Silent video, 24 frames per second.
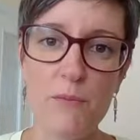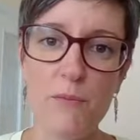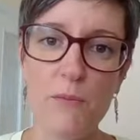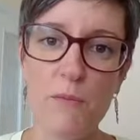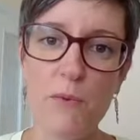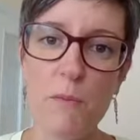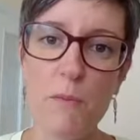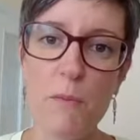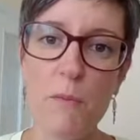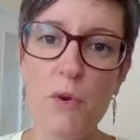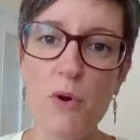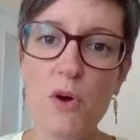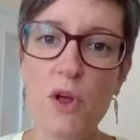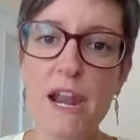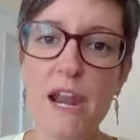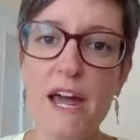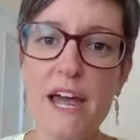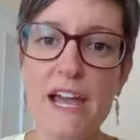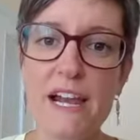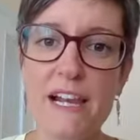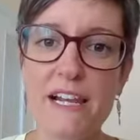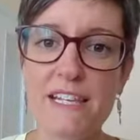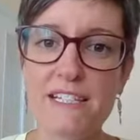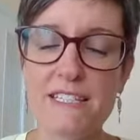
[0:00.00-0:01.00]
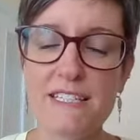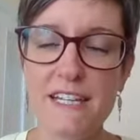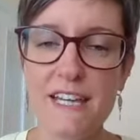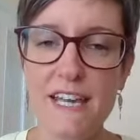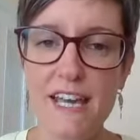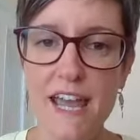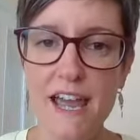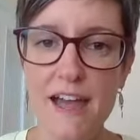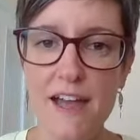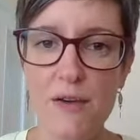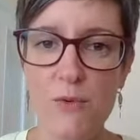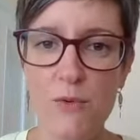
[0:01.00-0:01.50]
We're more likely to
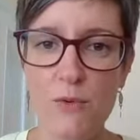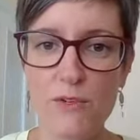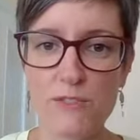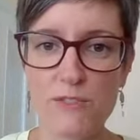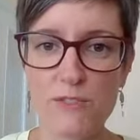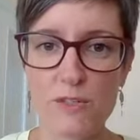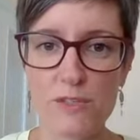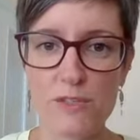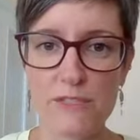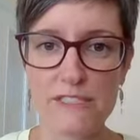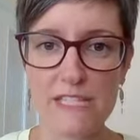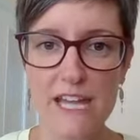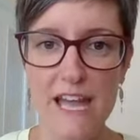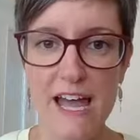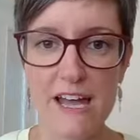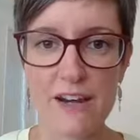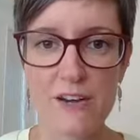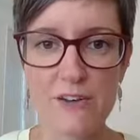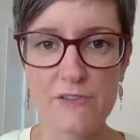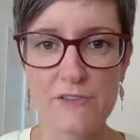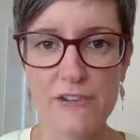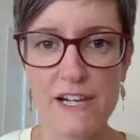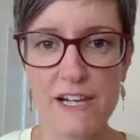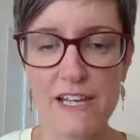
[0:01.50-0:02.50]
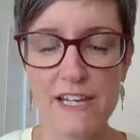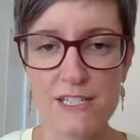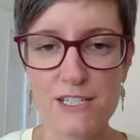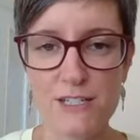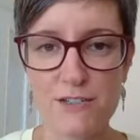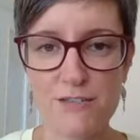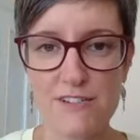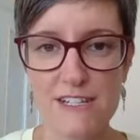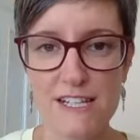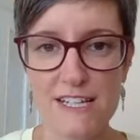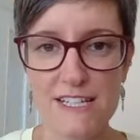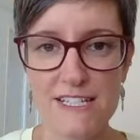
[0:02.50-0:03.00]
get what's called
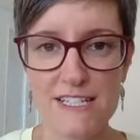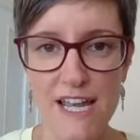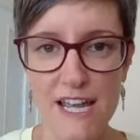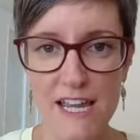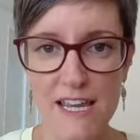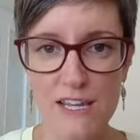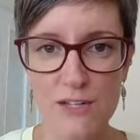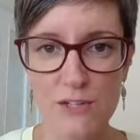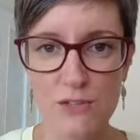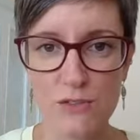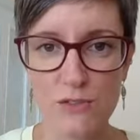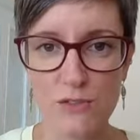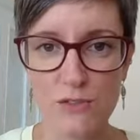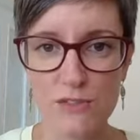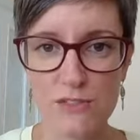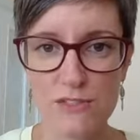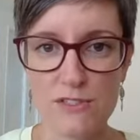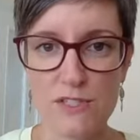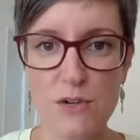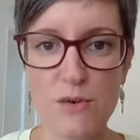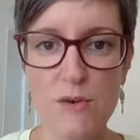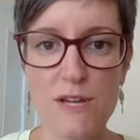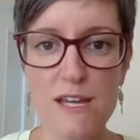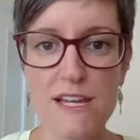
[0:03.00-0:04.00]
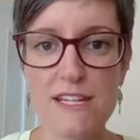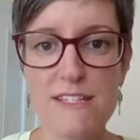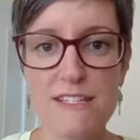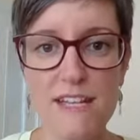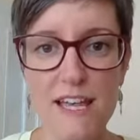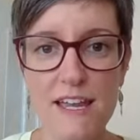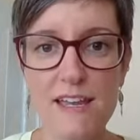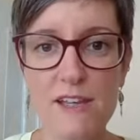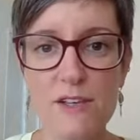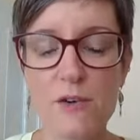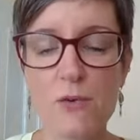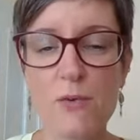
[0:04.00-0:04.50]
anovulatory cycles. So a
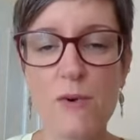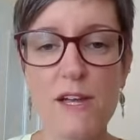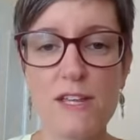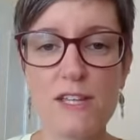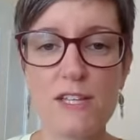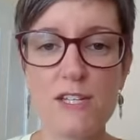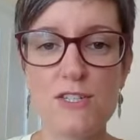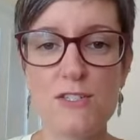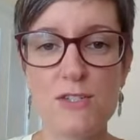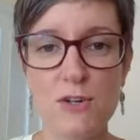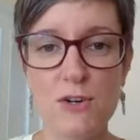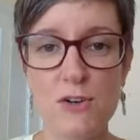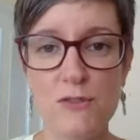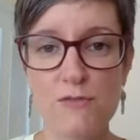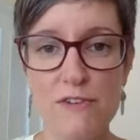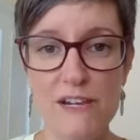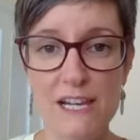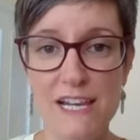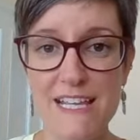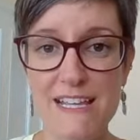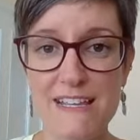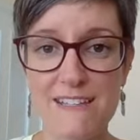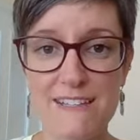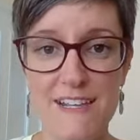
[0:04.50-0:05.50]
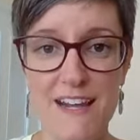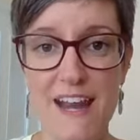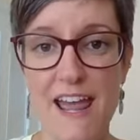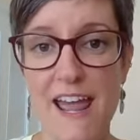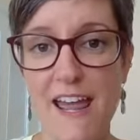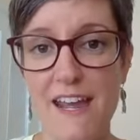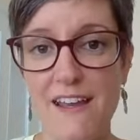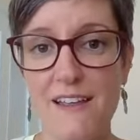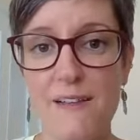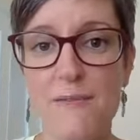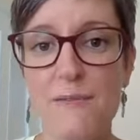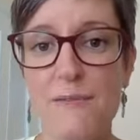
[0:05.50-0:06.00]
cycle where you don't release an
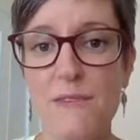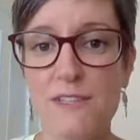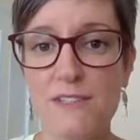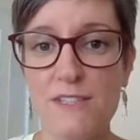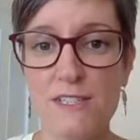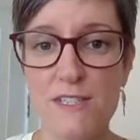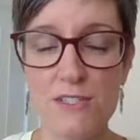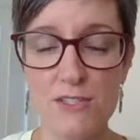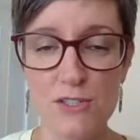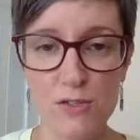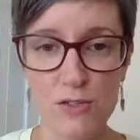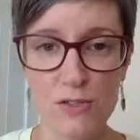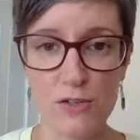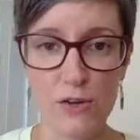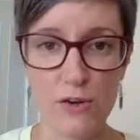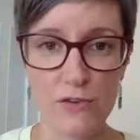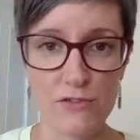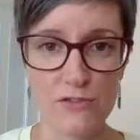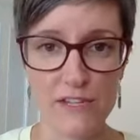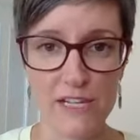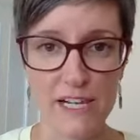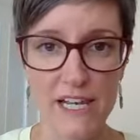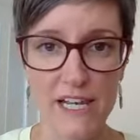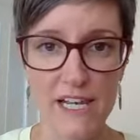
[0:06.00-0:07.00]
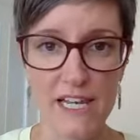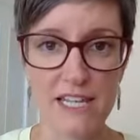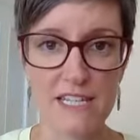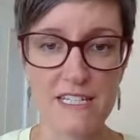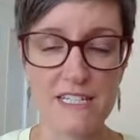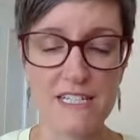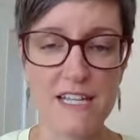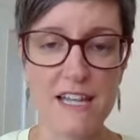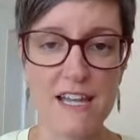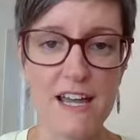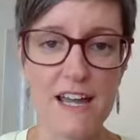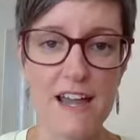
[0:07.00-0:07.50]
egg, so you don't ovulate.